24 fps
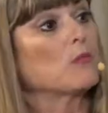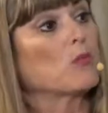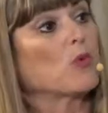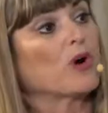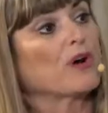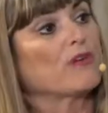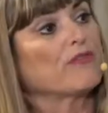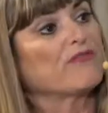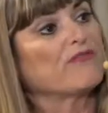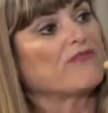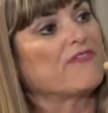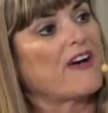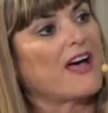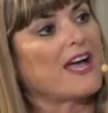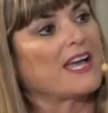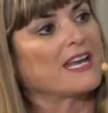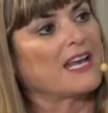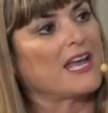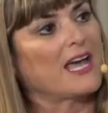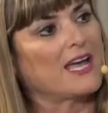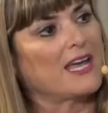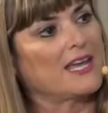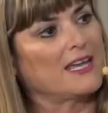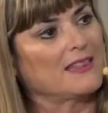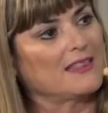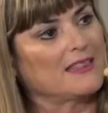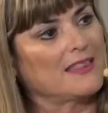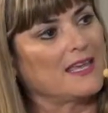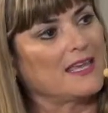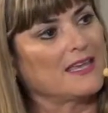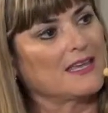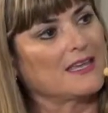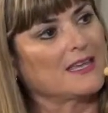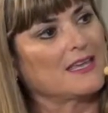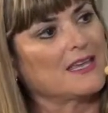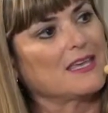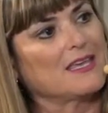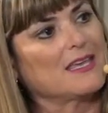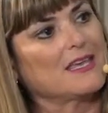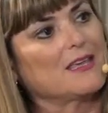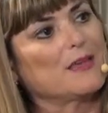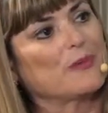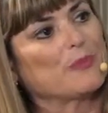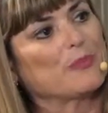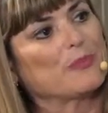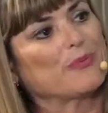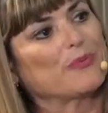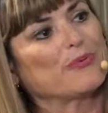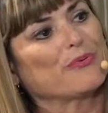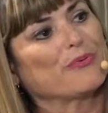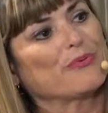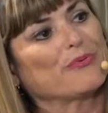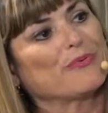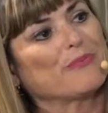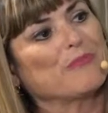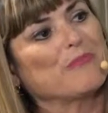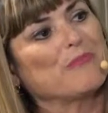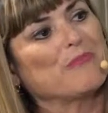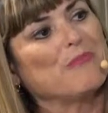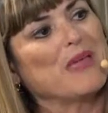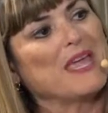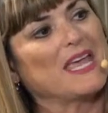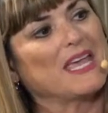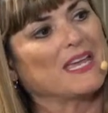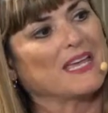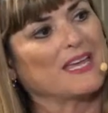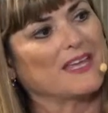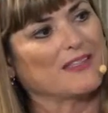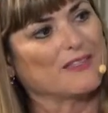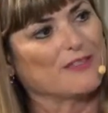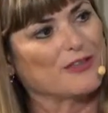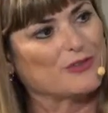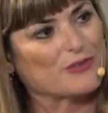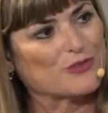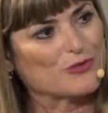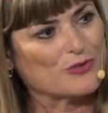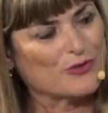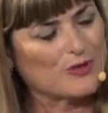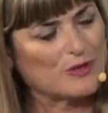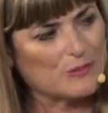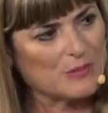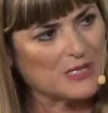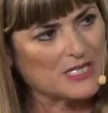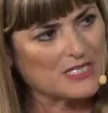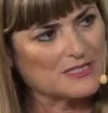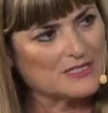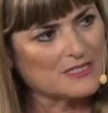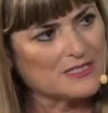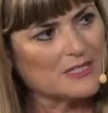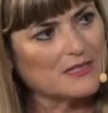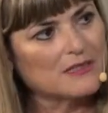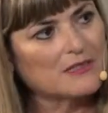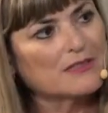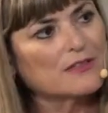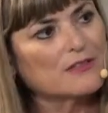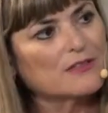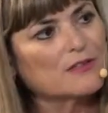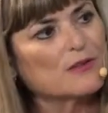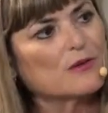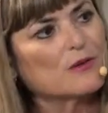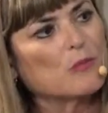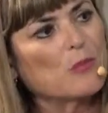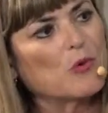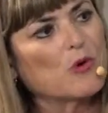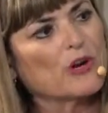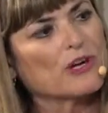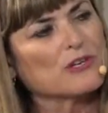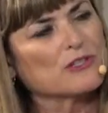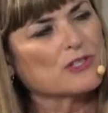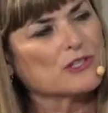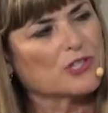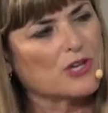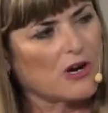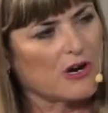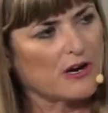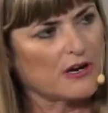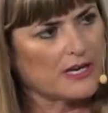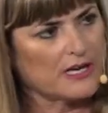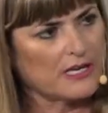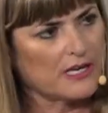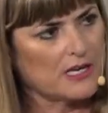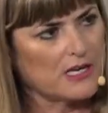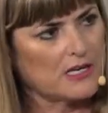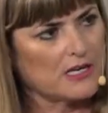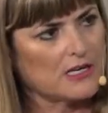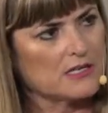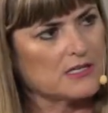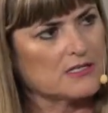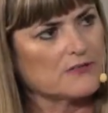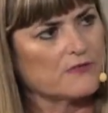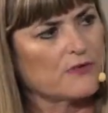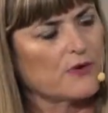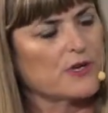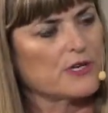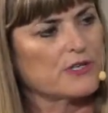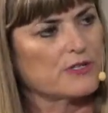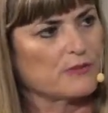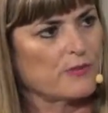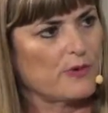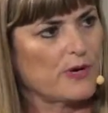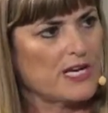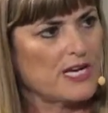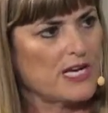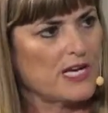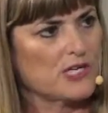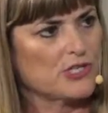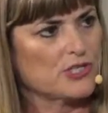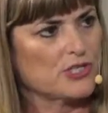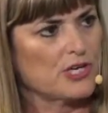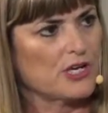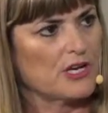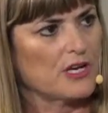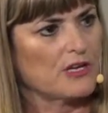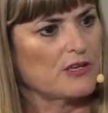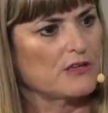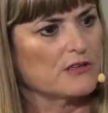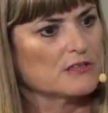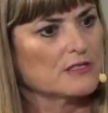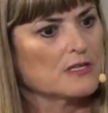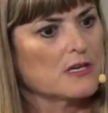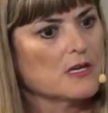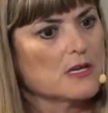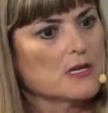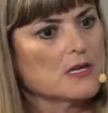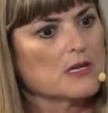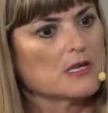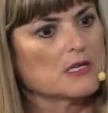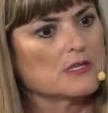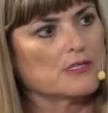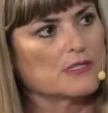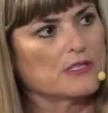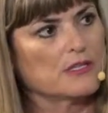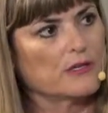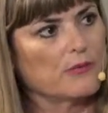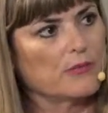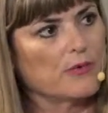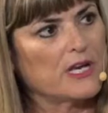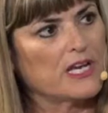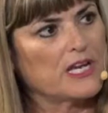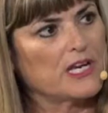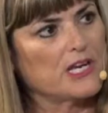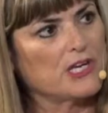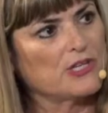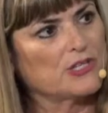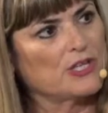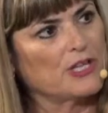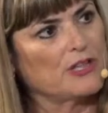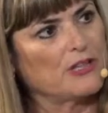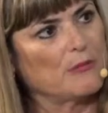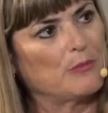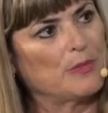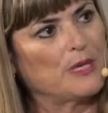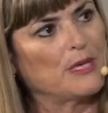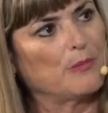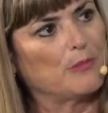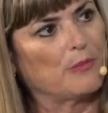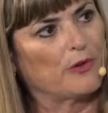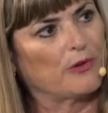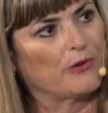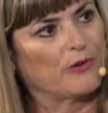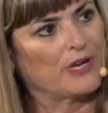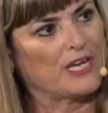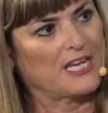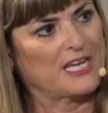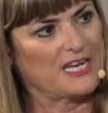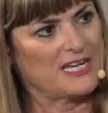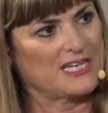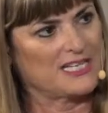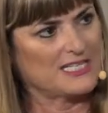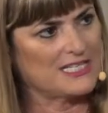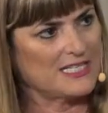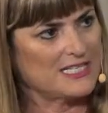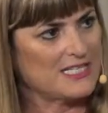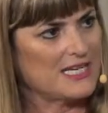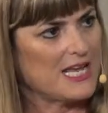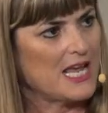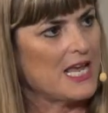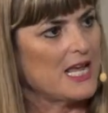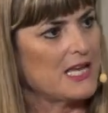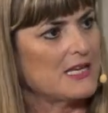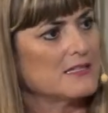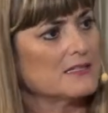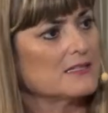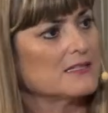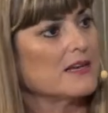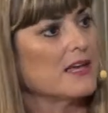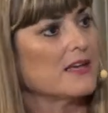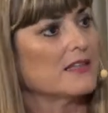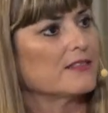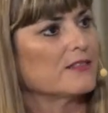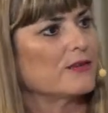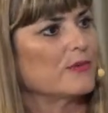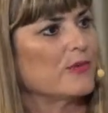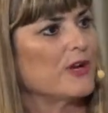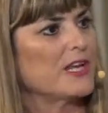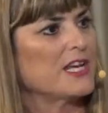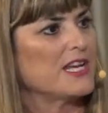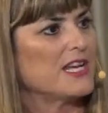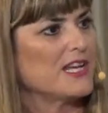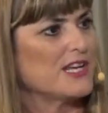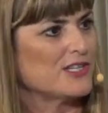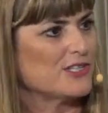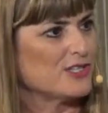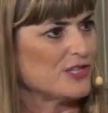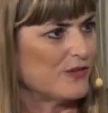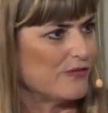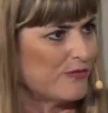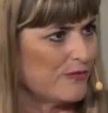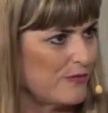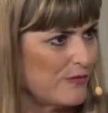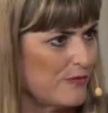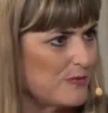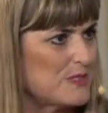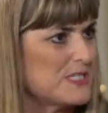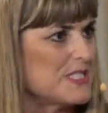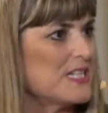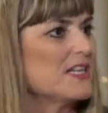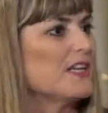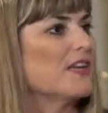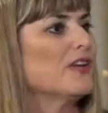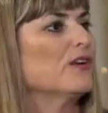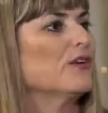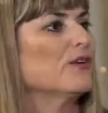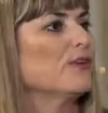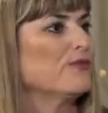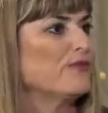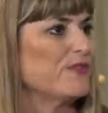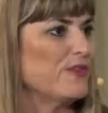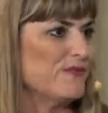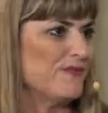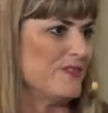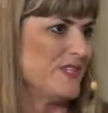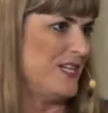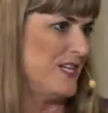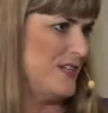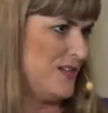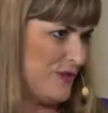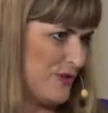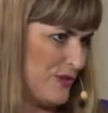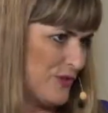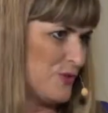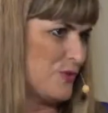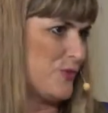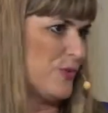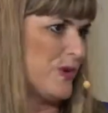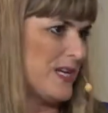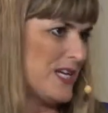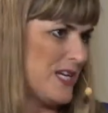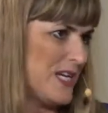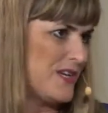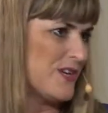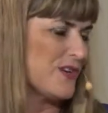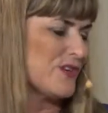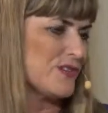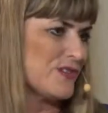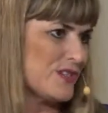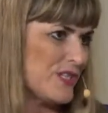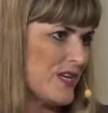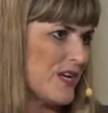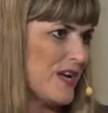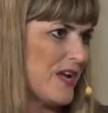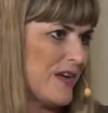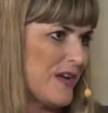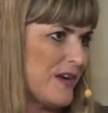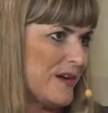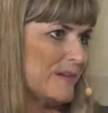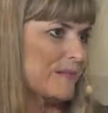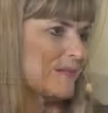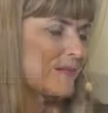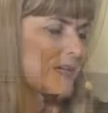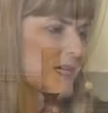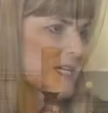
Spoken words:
more finite. They keep making the treatment a little more targeted as far as radiation goes. So the radiation that people are getting today is not the radiation from 10 or 15 or 20 years ago.